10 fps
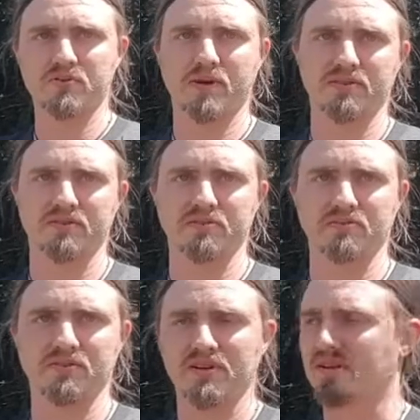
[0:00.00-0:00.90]
to be able to
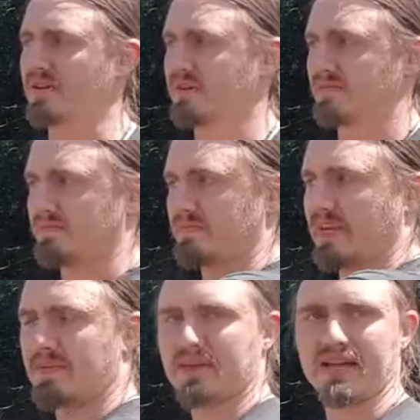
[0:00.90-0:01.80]

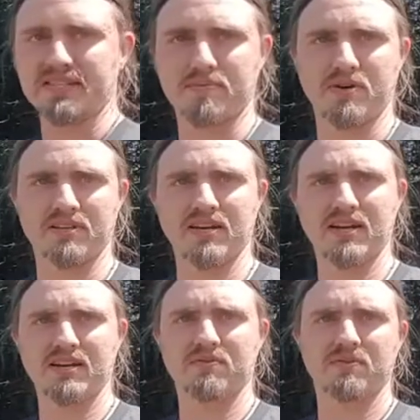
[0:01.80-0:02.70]
keep that tip on
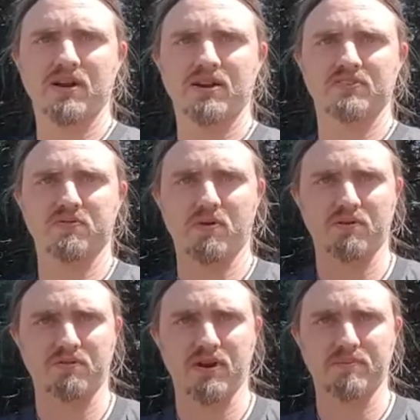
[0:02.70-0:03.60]
line, whereas forward
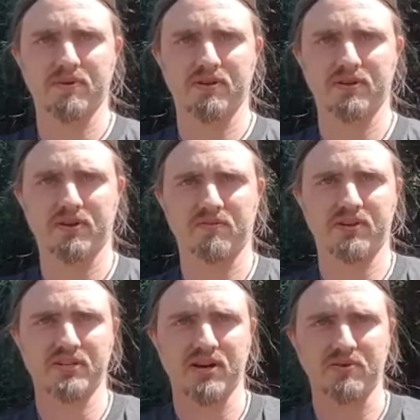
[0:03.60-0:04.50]
grip, you can
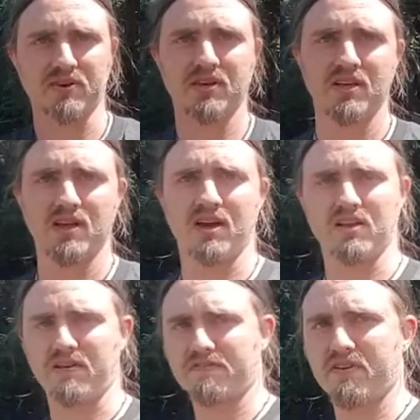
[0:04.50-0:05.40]
reach out a
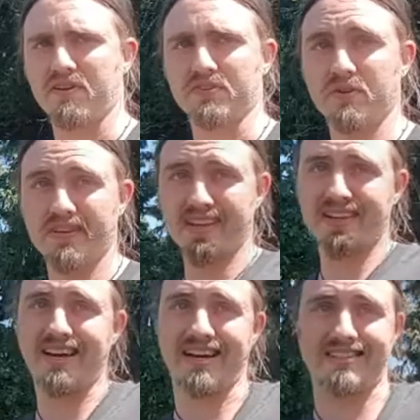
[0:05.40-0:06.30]
lot further. So if the other
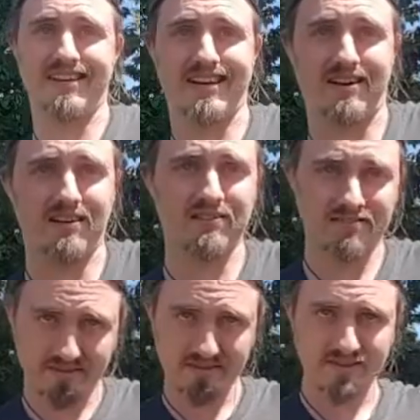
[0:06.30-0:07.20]
guy has a dagger,
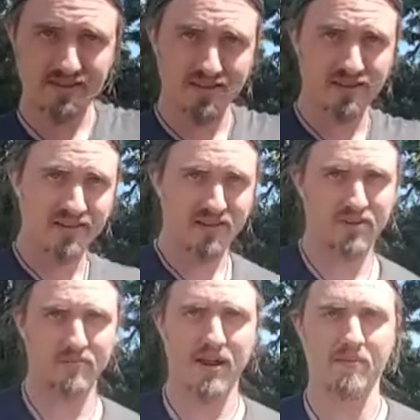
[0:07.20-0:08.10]
you
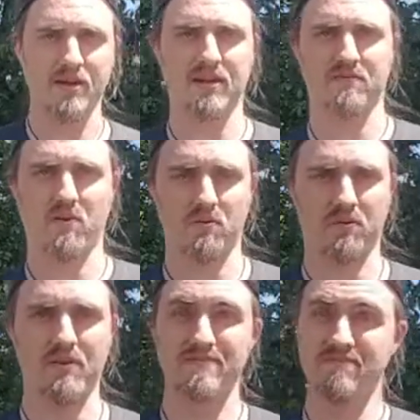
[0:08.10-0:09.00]
can bet on being in forward
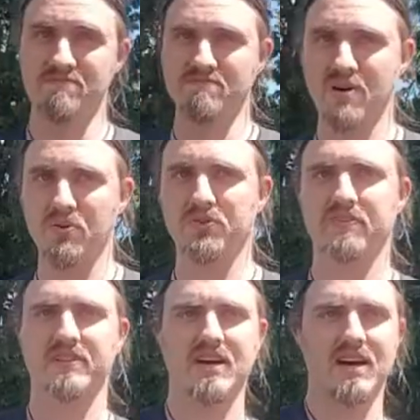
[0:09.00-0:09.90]
grip most of
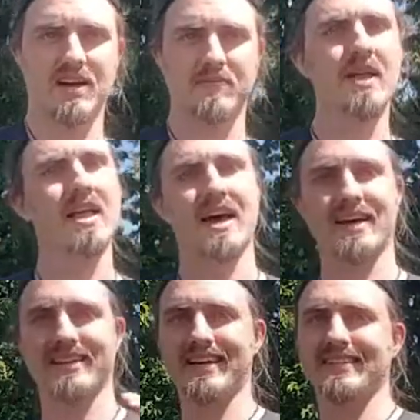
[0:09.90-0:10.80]
the time,
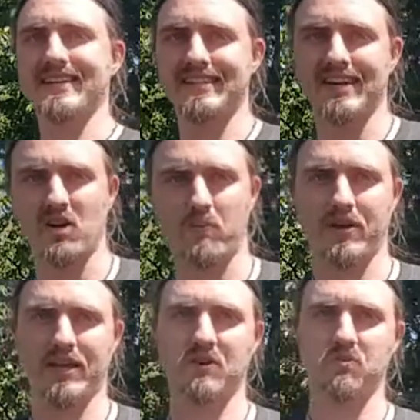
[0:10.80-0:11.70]
unless I see an
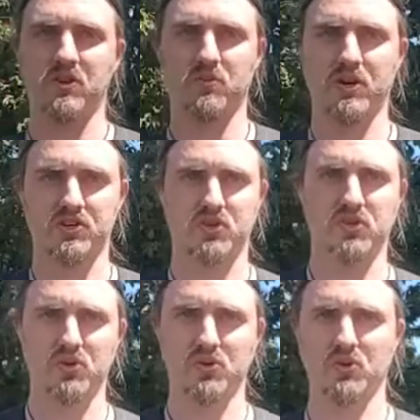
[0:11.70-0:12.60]
opening with which
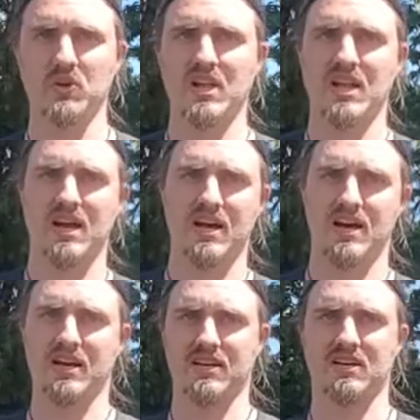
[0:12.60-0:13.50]
to
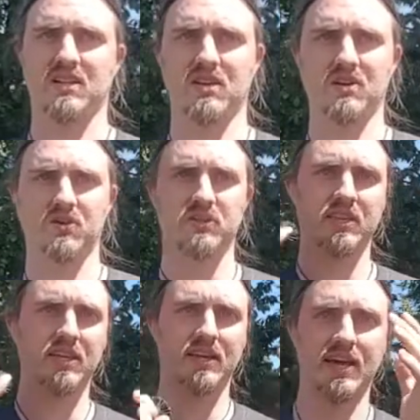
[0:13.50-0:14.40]
close,
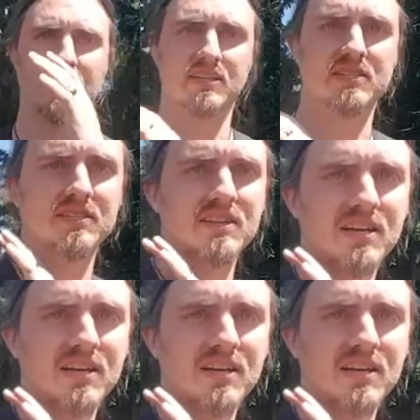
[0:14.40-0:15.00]
in that case,